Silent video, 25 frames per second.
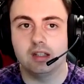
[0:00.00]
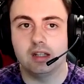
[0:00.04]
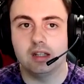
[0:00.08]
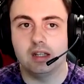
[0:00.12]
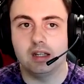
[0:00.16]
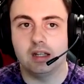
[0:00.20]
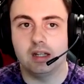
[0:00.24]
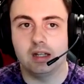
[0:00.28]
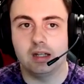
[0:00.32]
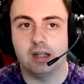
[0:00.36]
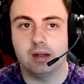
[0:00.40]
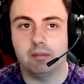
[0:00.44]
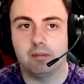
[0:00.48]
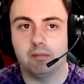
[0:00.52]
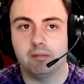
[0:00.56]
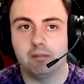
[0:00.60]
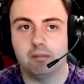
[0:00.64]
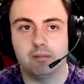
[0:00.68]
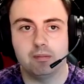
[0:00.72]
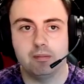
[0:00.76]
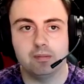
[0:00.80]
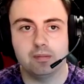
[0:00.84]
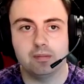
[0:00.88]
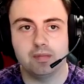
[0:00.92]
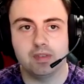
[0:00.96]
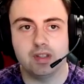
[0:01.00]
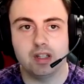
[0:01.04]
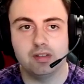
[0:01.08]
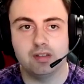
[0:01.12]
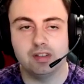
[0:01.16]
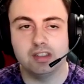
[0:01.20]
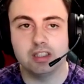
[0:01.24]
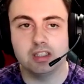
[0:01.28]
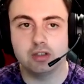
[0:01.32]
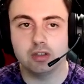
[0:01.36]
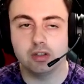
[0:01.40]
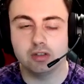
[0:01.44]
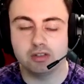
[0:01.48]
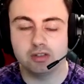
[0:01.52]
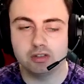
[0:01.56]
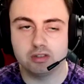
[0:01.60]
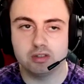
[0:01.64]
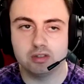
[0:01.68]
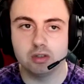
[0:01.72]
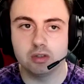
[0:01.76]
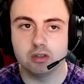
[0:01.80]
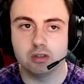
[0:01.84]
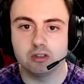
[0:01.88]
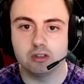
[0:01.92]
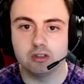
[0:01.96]
I think the Doctor's
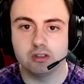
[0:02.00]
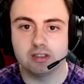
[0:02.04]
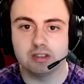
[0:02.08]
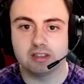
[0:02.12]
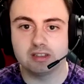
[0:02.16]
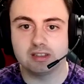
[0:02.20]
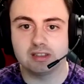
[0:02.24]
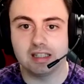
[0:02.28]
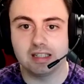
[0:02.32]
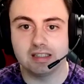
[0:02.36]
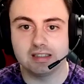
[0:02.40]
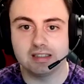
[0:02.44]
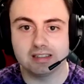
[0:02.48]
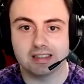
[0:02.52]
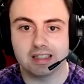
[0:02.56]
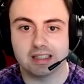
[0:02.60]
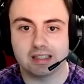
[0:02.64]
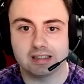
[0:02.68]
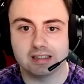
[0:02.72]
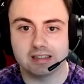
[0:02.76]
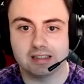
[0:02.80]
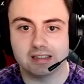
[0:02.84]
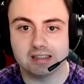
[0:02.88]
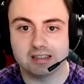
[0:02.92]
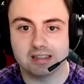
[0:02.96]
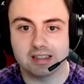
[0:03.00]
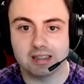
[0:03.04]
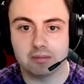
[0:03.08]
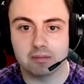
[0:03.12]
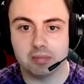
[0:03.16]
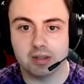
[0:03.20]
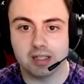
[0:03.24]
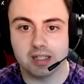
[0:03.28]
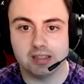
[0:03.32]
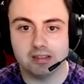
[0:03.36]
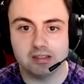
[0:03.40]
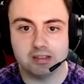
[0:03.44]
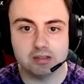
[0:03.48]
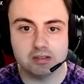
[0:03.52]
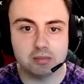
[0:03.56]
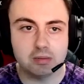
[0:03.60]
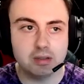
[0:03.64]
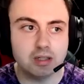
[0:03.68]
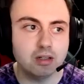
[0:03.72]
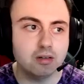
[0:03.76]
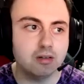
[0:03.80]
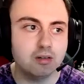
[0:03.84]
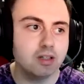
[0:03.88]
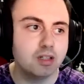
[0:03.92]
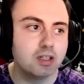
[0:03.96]
Daughter is set in exactly the same place as
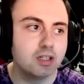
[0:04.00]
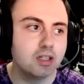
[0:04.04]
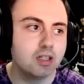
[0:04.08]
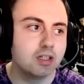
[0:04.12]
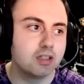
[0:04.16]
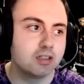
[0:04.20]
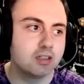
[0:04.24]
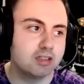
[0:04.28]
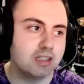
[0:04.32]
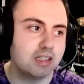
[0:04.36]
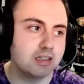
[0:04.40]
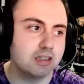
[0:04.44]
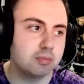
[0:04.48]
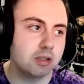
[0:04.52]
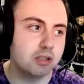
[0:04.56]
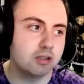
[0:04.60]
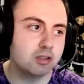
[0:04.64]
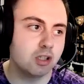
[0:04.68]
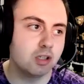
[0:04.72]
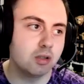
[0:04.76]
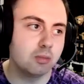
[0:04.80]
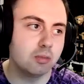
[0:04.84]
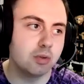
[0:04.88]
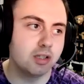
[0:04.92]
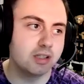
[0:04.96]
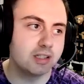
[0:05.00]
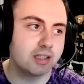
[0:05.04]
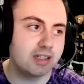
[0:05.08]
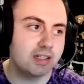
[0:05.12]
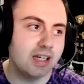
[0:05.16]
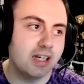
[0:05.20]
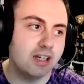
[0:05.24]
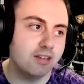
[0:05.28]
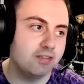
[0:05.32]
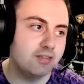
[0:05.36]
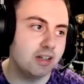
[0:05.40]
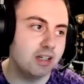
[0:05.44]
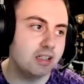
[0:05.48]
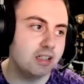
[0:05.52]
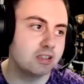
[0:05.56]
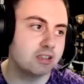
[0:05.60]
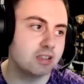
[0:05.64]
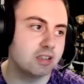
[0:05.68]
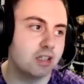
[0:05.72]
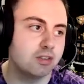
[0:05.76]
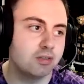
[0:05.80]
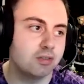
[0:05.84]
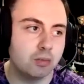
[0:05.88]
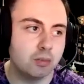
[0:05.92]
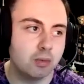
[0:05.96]
well. So that's my top one. The cafe is
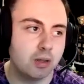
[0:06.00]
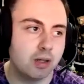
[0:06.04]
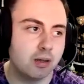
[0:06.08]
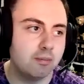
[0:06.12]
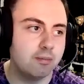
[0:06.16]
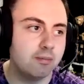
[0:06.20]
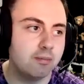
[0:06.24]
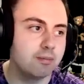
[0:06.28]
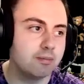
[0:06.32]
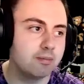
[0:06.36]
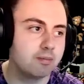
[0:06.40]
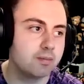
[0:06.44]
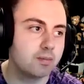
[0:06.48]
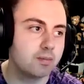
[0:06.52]
another one.